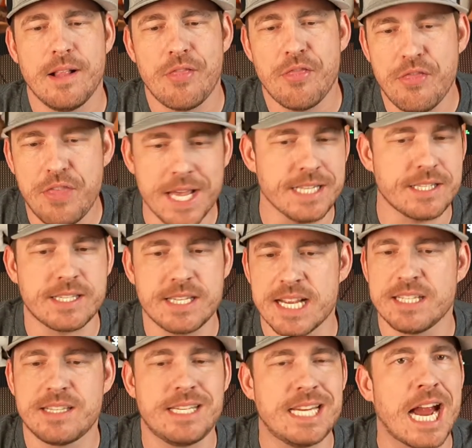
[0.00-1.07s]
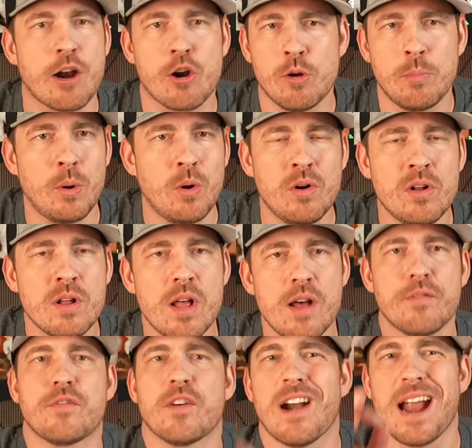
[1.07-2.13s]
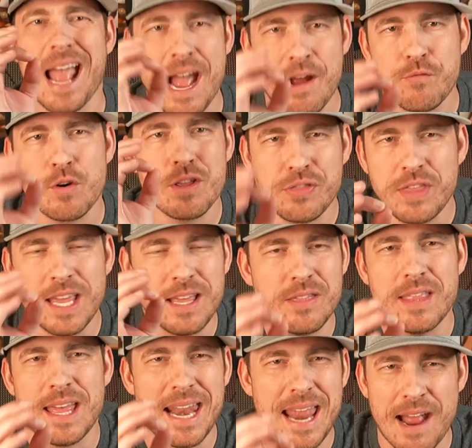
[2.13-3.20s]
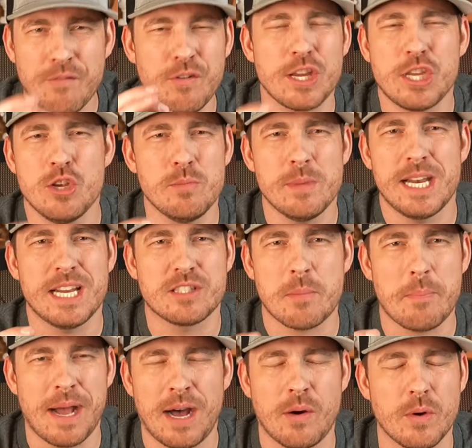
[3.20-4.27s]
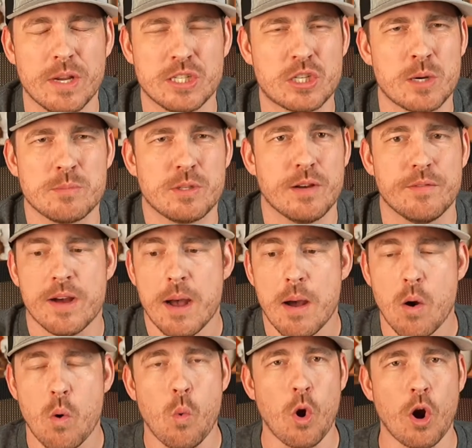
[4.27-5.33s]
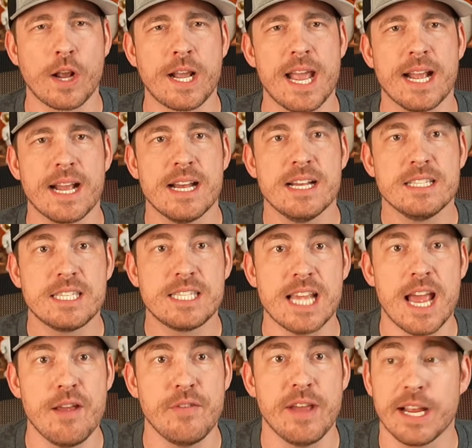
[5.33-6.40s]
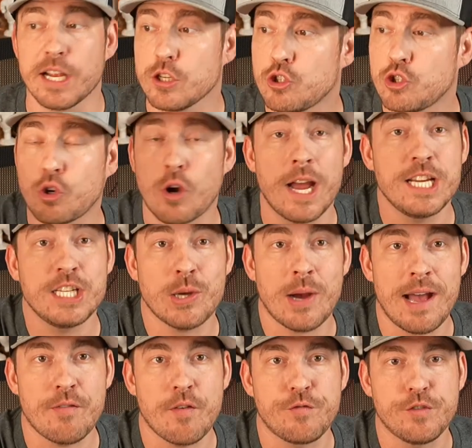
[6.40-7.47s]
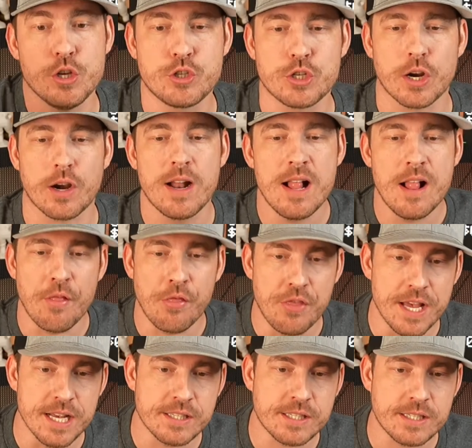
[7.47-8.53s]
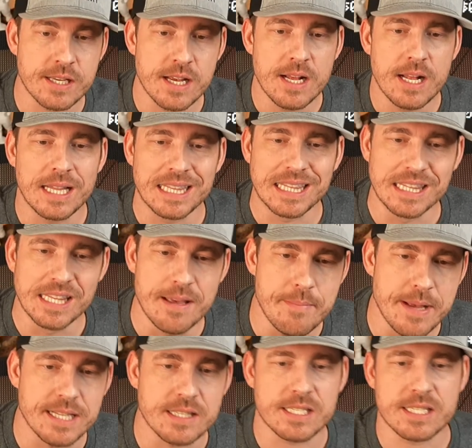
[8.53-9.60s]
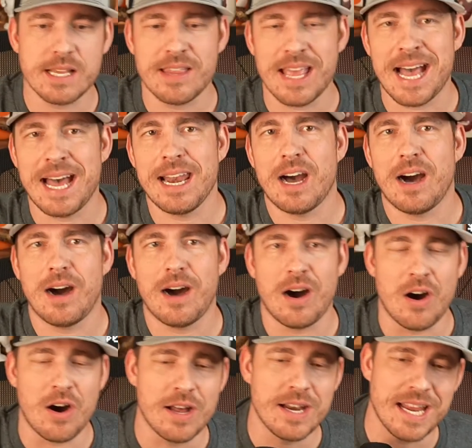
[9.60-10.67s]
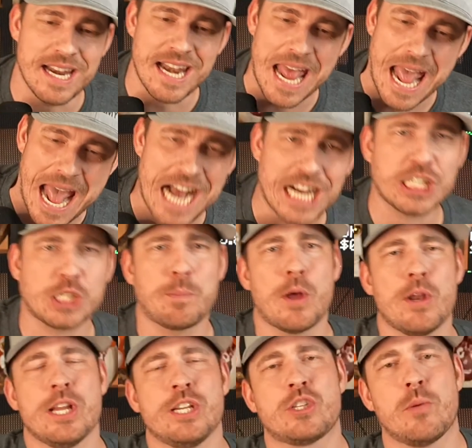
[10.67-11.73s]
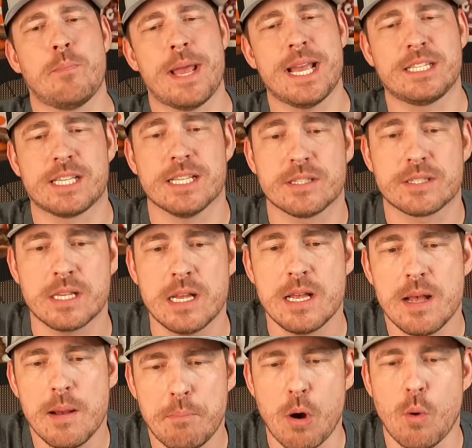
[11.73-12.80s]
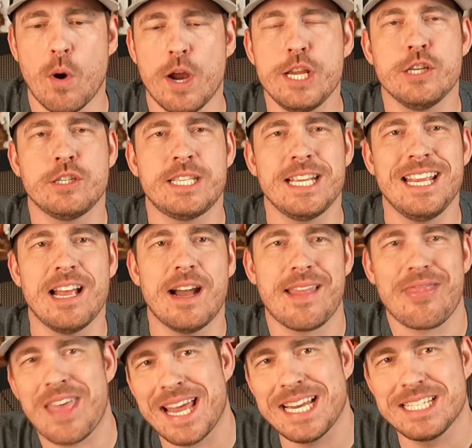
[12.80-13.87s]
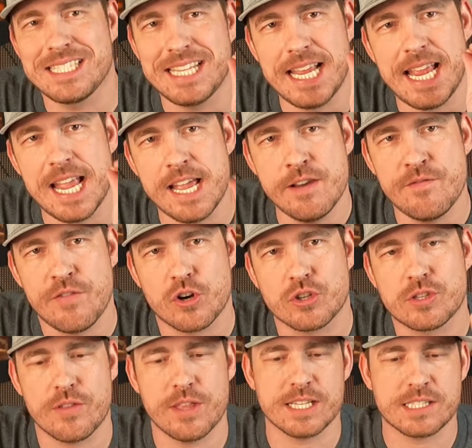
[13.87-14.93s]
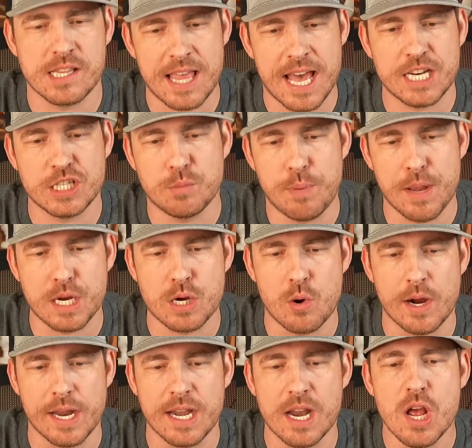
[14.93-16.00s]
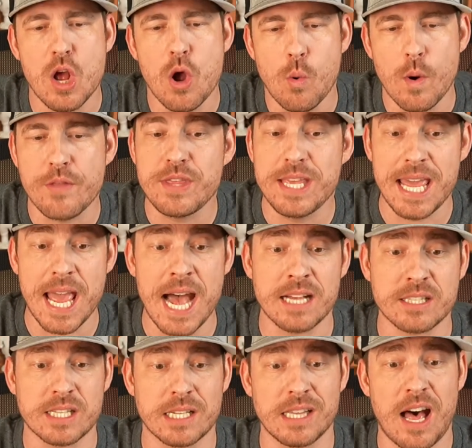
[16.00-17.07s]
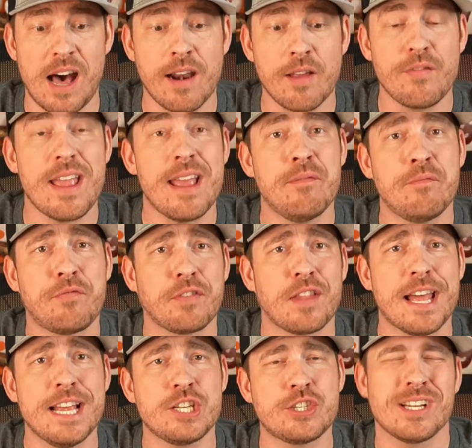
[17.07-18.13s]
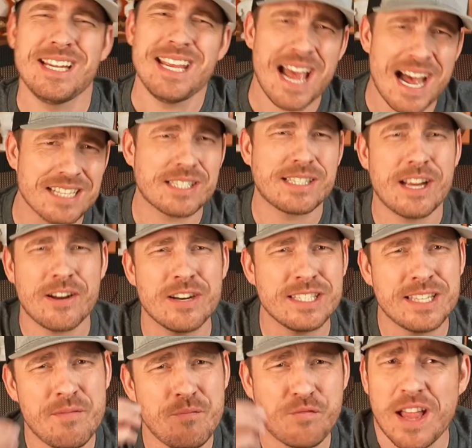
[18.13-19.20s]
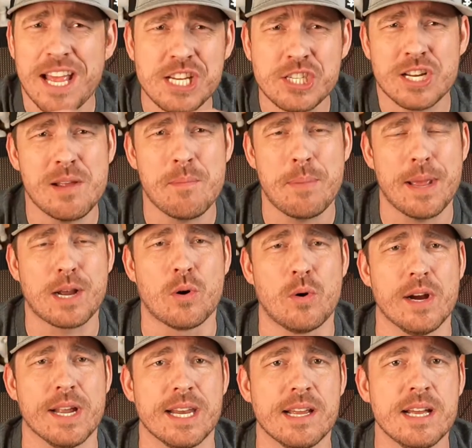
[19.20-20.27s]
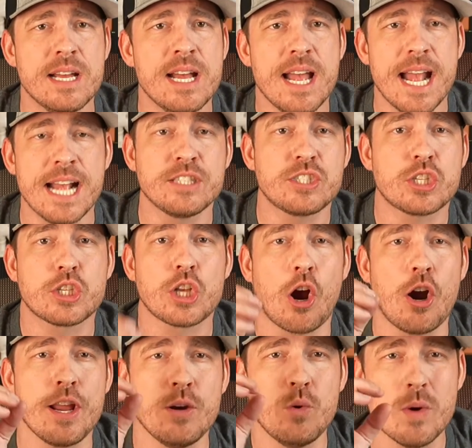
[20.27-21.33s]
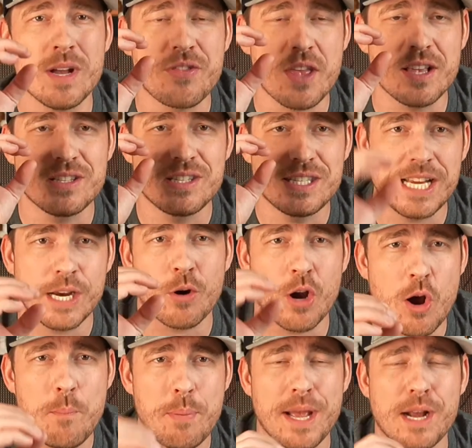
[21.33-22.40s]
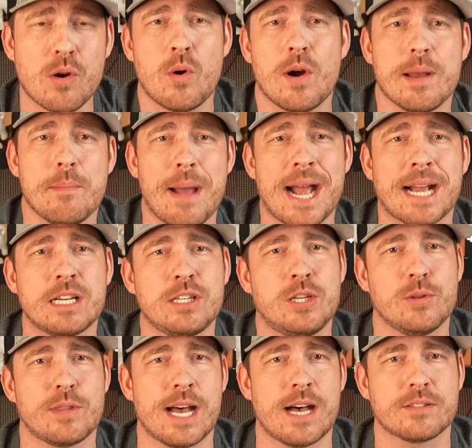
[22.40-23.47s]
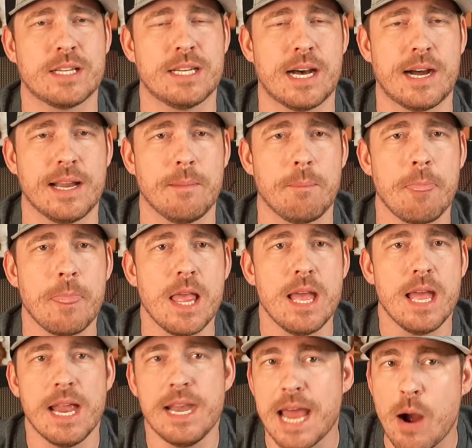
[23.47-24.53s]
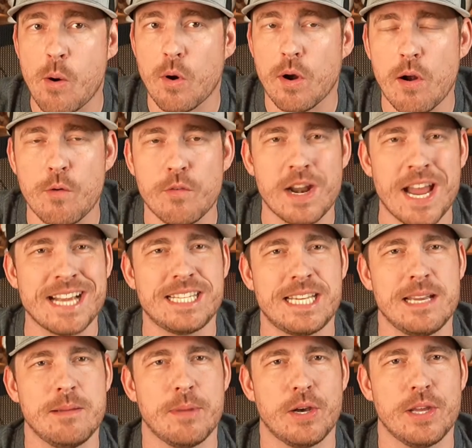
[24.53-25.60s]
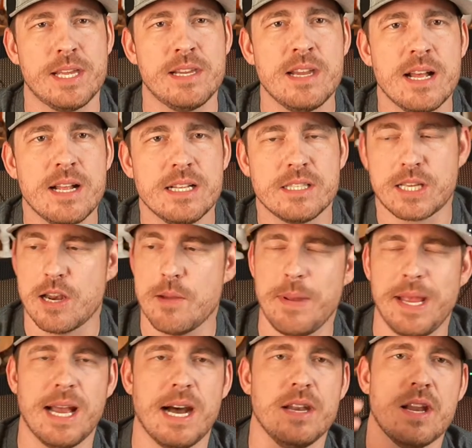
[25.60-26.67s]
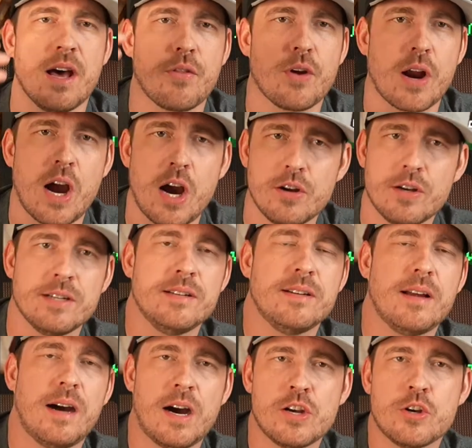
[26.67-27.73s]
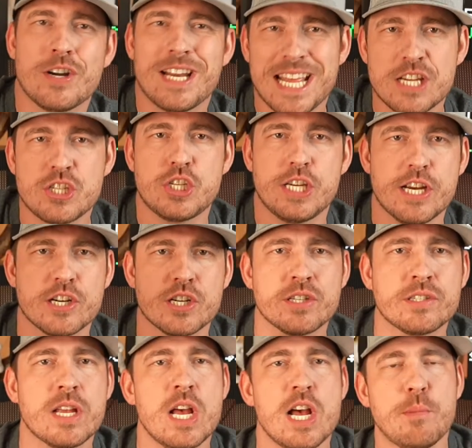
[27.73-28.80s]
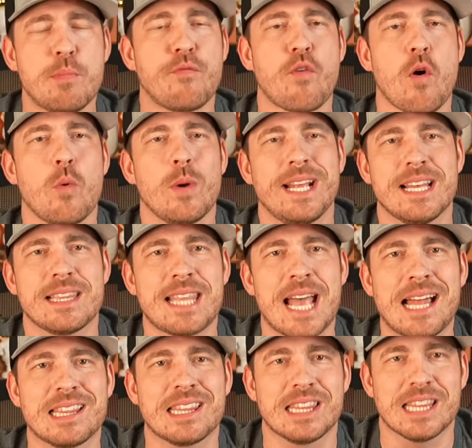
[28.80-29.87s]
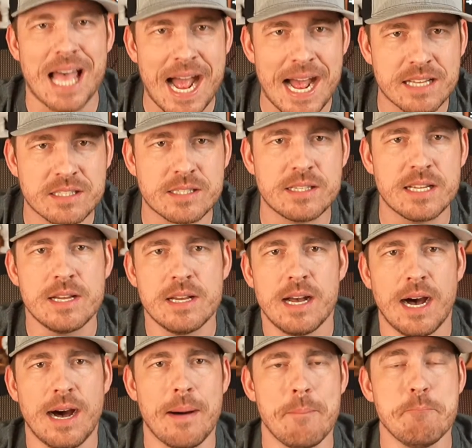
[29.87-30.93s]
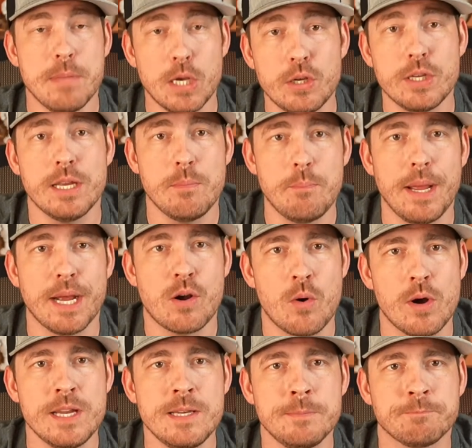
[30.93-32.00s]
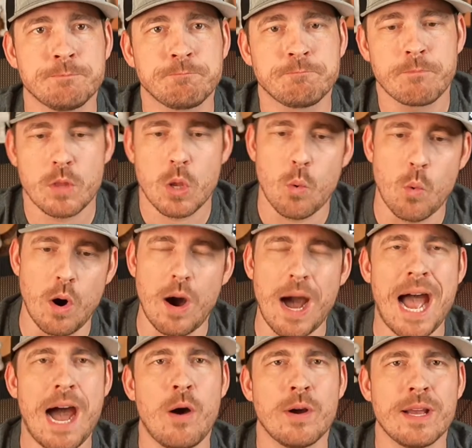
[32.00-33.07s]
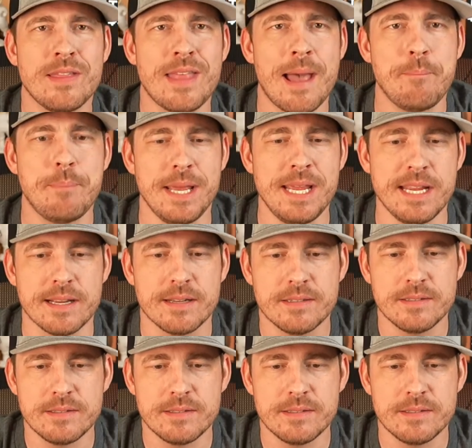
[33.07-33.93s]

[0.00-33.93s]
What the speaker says: This is terrible for everything that every human is about in terms of working, saving, trying to have a future. This limits that on an exponential basis. But what do you see that is the inverse of this? And that is Bitcoin with, yes, a lot of inflation. Yes, there is inflation in Bitcoin. It started with 0 Bitcoin back in 2009. And now we're over 19 million. It's going to be another 100-ish years before we get that last million Bitcoin. Well, how can that be?